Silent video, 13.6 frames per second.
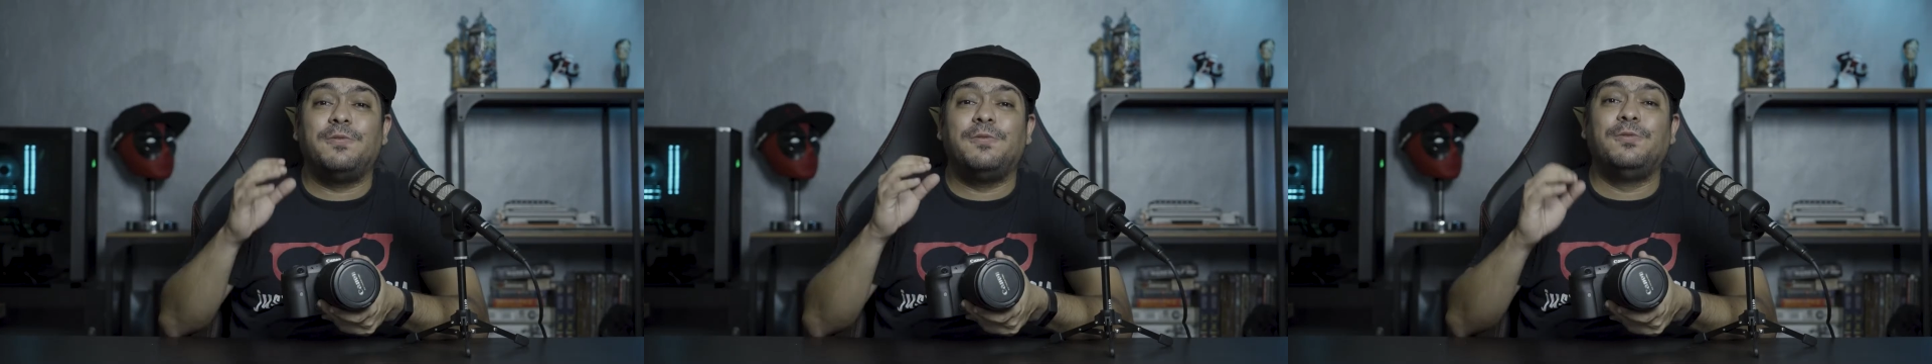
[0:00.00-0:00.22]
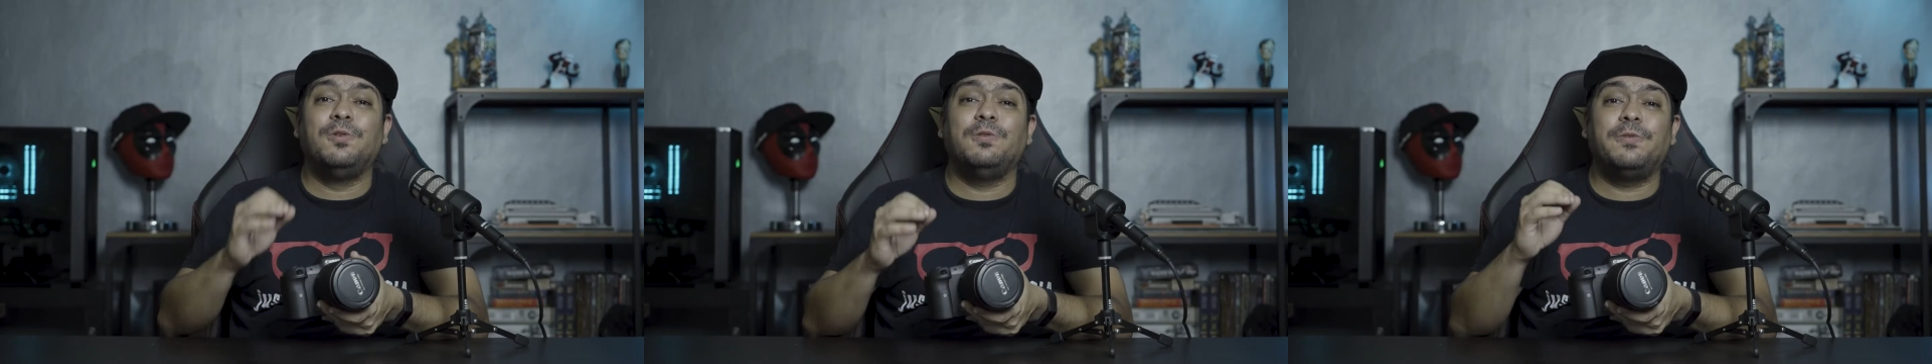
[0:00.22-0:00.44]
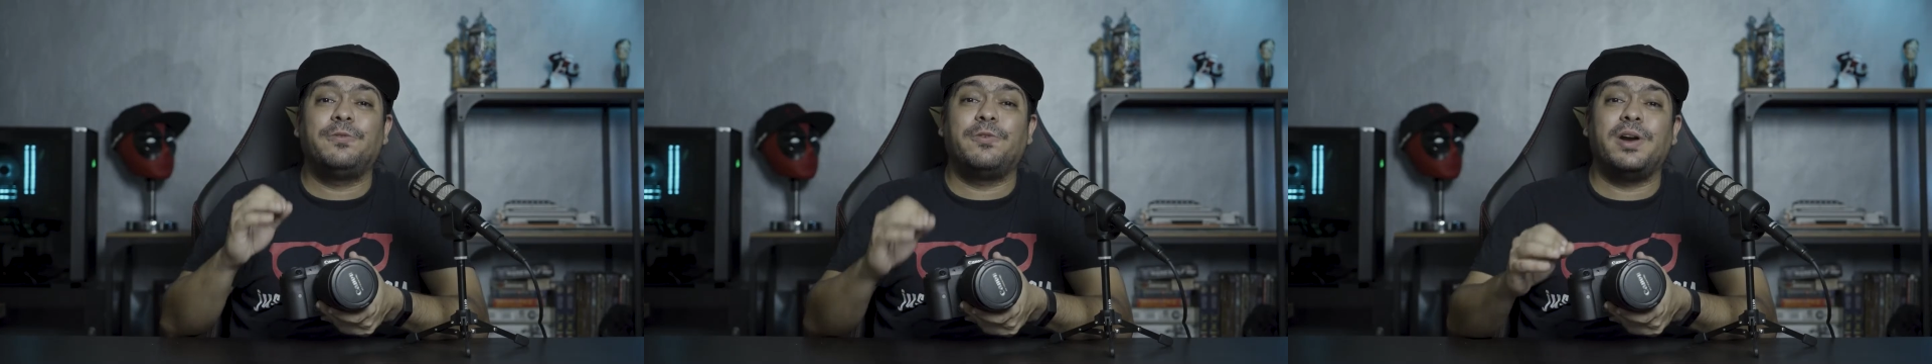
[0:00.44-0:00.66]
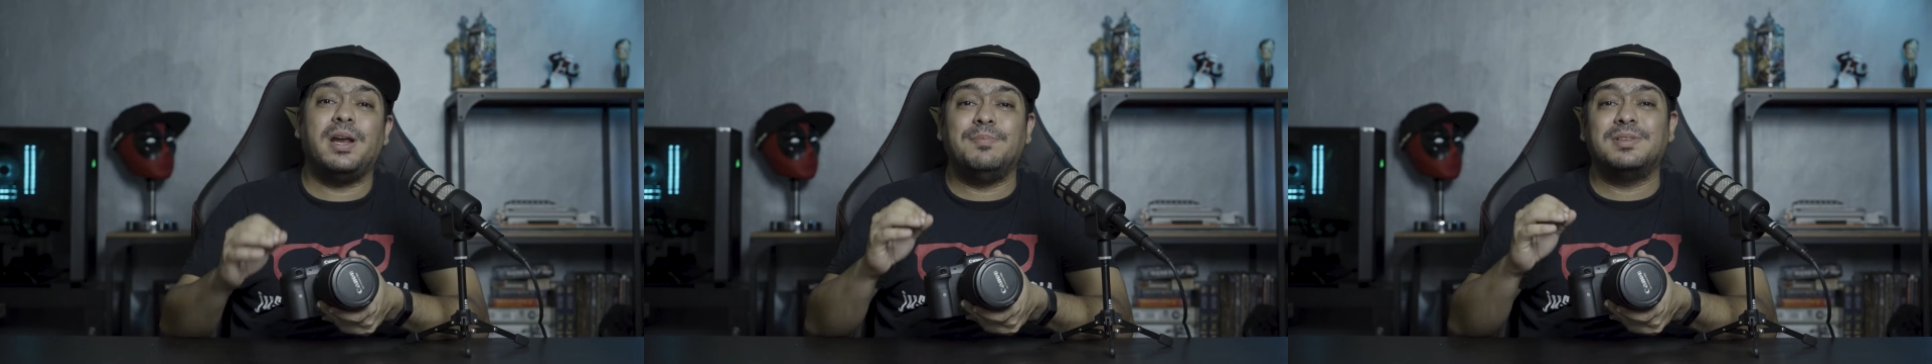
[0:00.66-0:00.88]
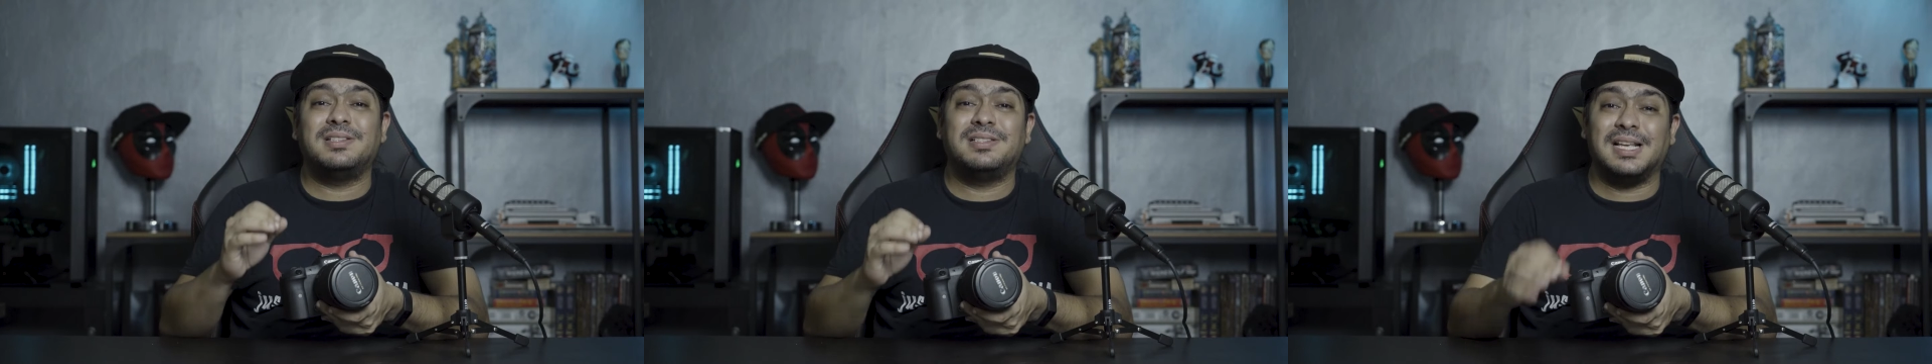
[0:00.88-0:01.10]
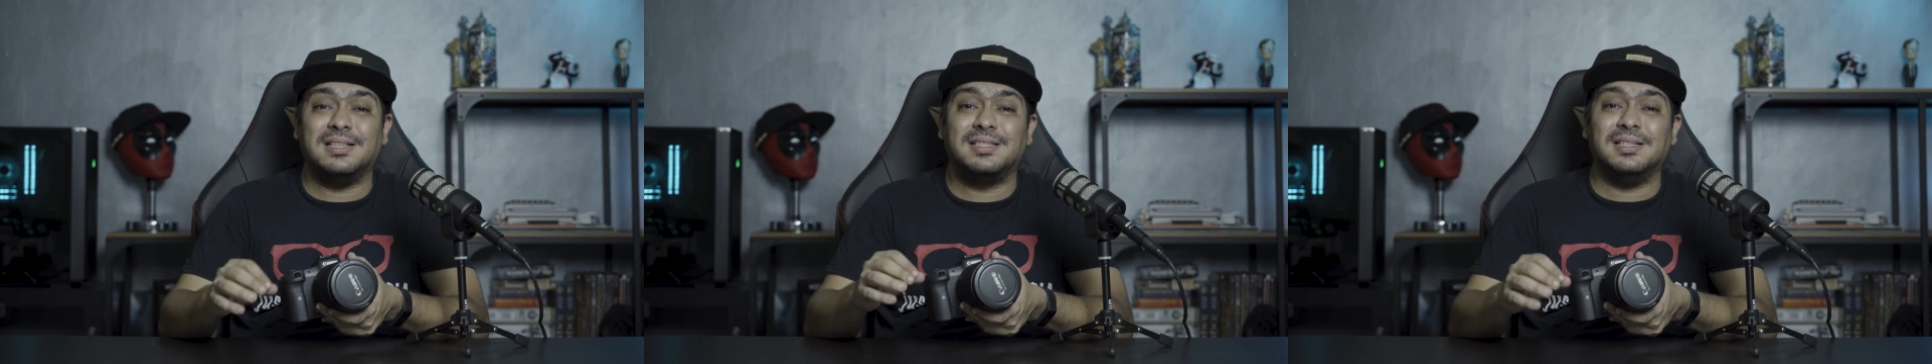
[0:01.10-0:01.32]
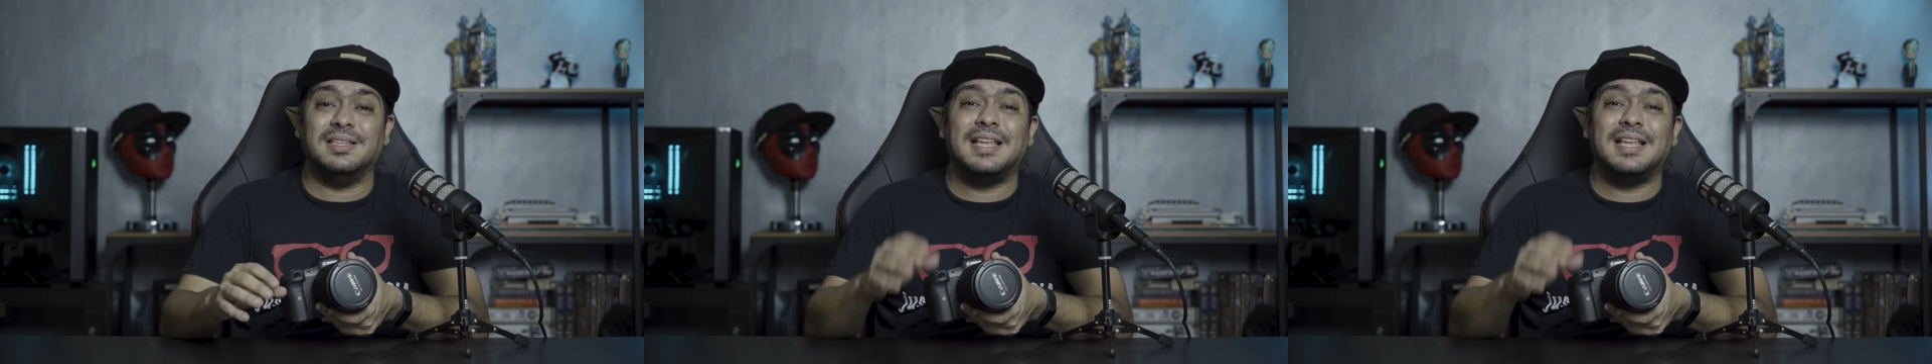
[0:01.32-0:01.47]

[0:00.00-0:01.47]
full frame sensor.